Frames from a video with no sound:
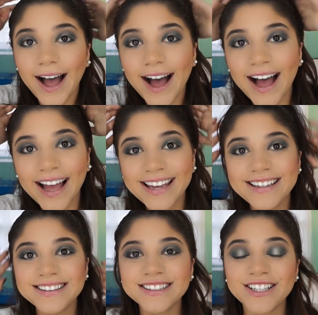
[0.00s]

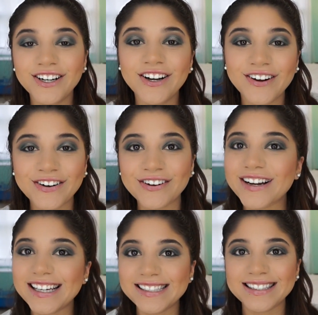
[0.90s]
I look
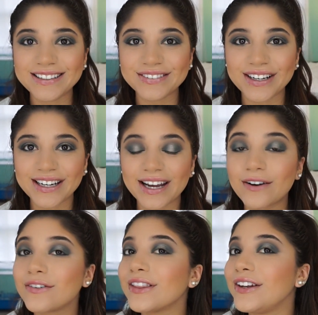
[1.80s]
crazy right
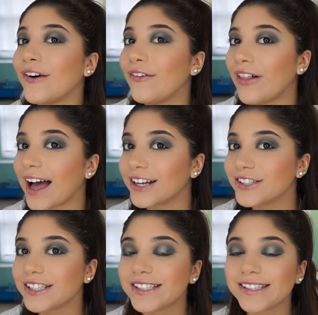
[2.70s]
now with no
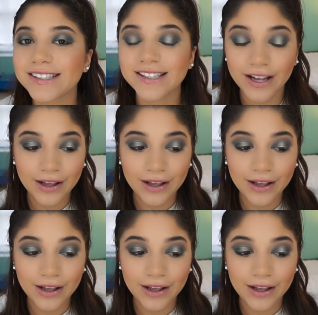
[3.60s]
lashes.